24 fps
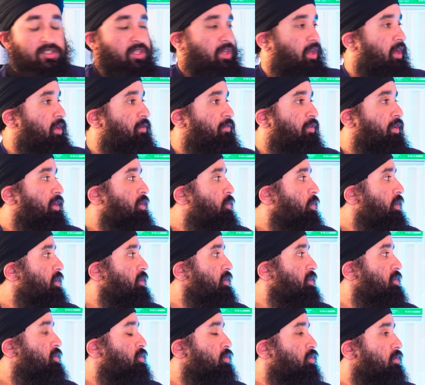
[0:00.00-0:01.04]
at the end very
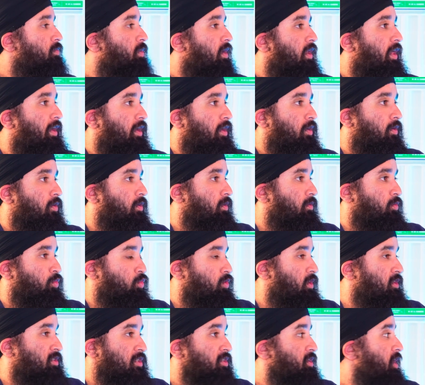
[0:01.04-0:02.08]
quickly too, but like,
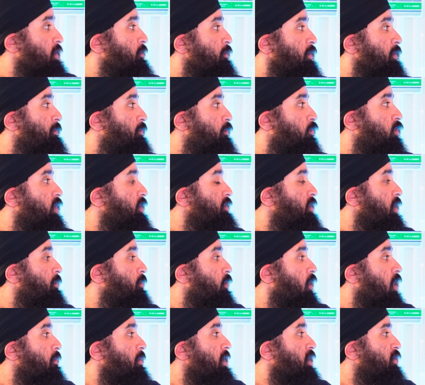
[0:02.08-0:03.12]
listen, they
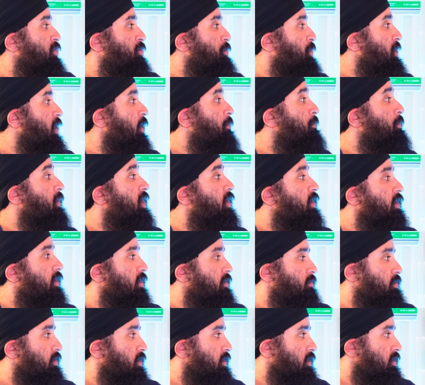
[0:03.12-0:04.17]
brought back 3
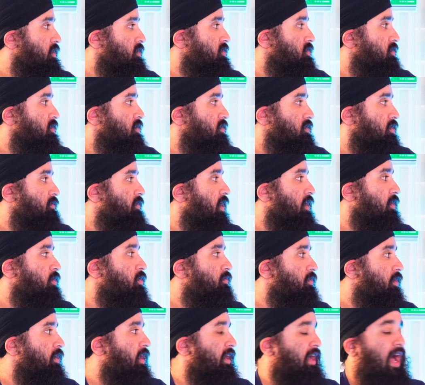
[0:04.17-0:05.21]
American players to
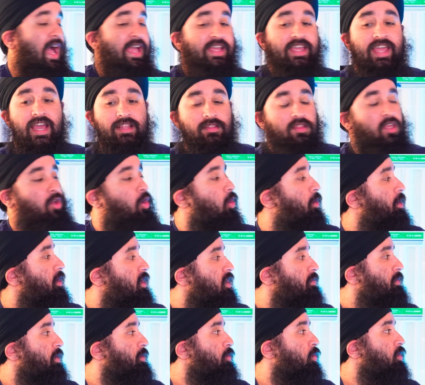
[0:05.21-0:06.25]
Vancouver. Like, I get the
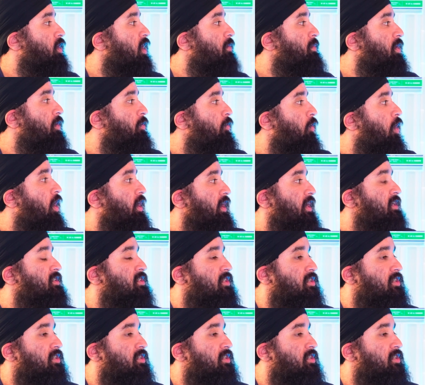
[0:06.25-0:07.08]
argument, don't get me wrong. Is